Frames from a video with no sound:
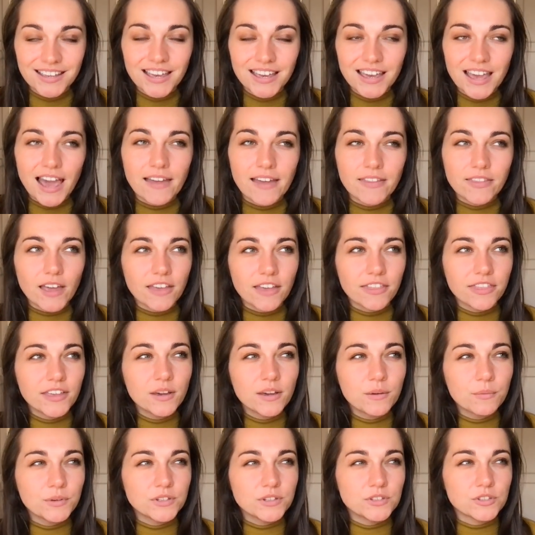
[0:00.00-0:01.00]
And I
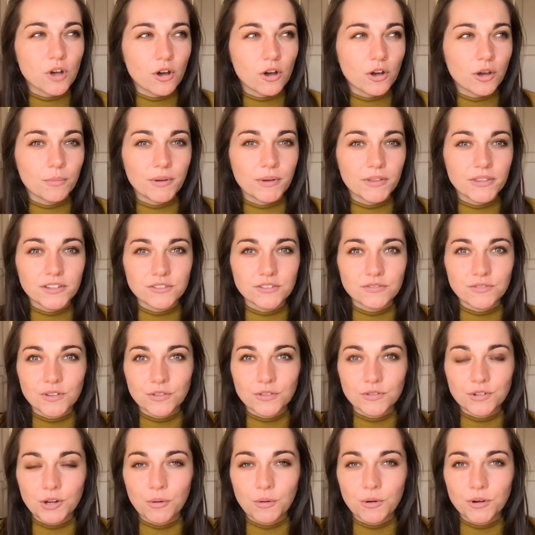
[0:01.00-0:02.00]
think we talk about this around
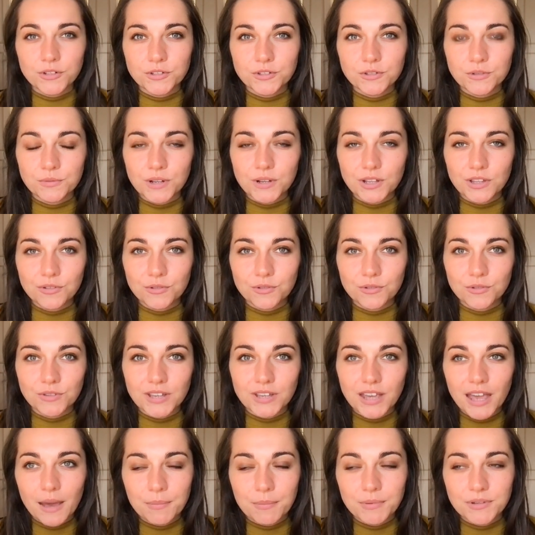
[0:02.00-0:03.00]
3/4 of the way through
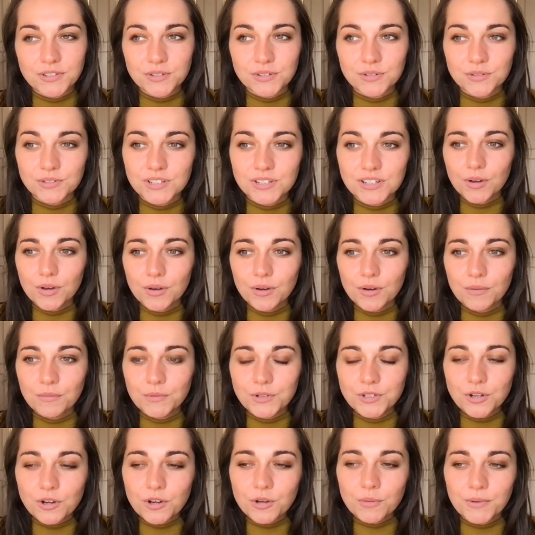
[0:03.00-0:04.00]
the episode. We
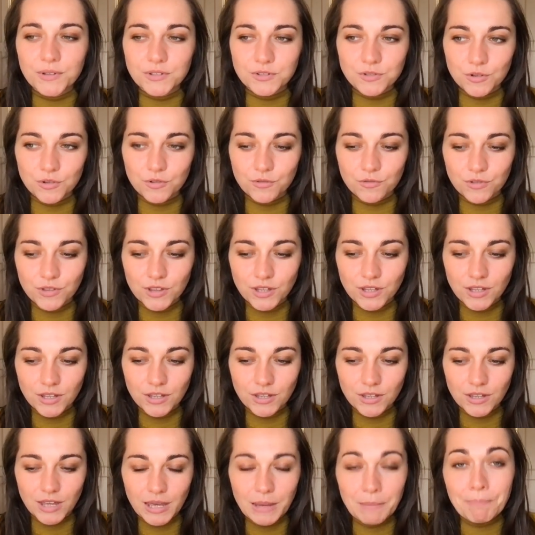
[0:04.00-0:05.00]
talk about sort of
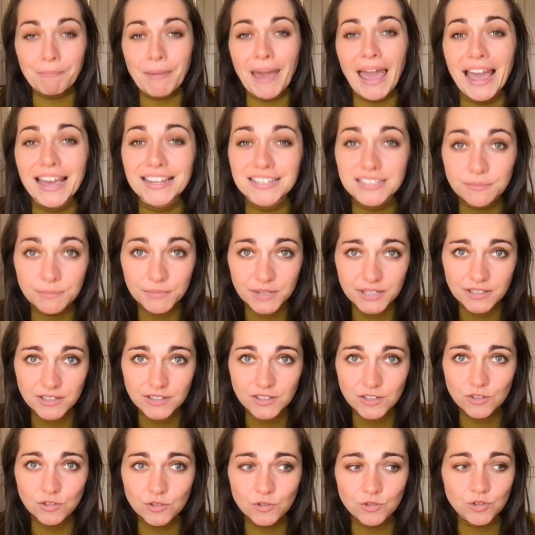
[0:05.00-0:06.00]
the
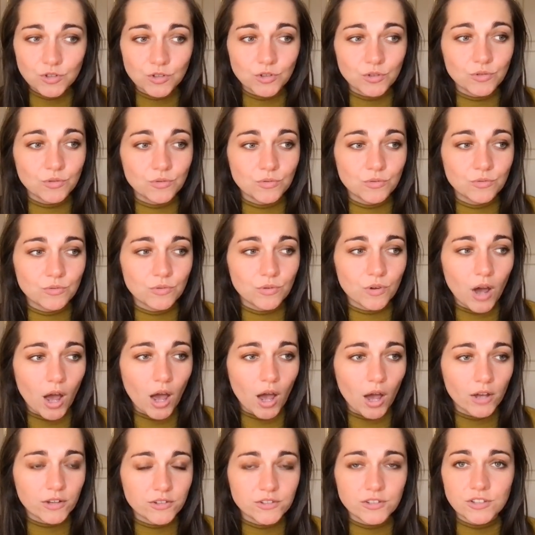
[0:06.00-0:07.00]
impediments to
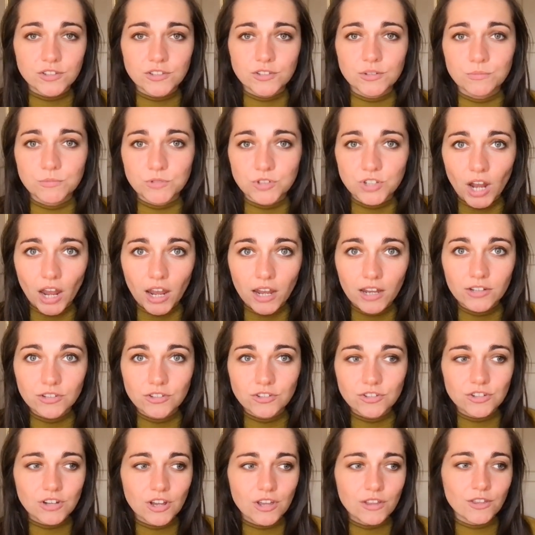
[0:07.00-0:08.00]
system
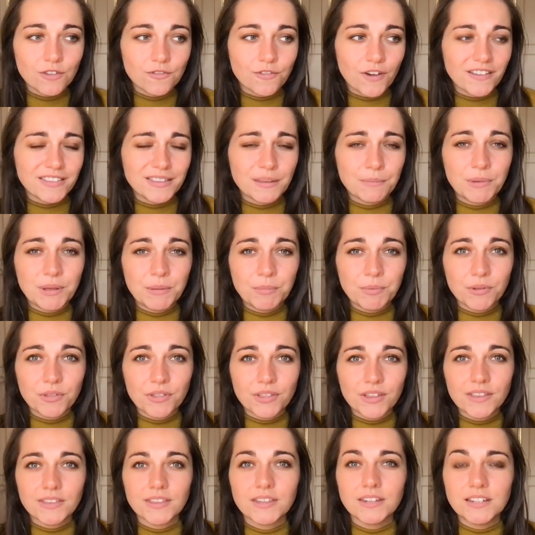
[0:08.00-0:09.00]
change, the fact that people
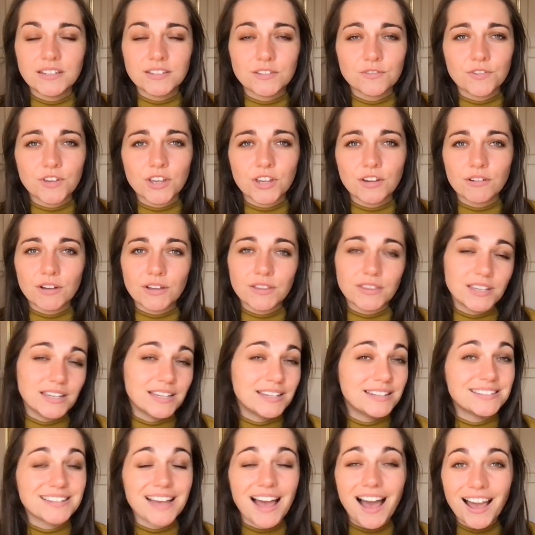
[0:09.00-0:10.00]
think they need to figure out the
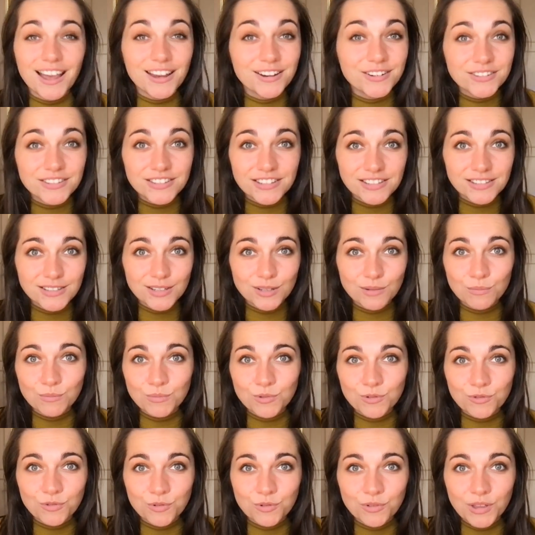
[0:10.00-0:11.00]
entire system
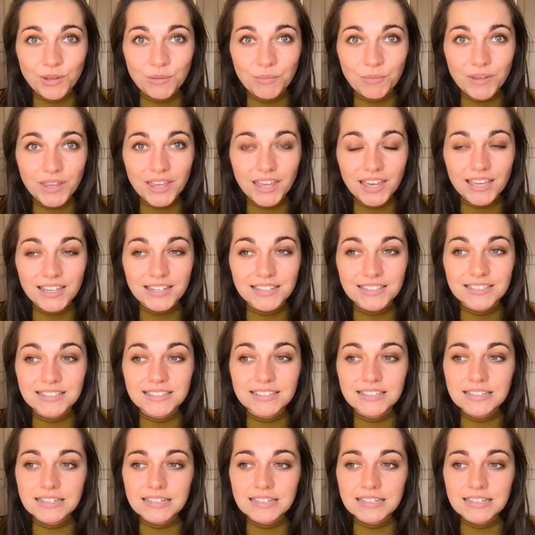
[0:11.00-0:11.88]
before they begin,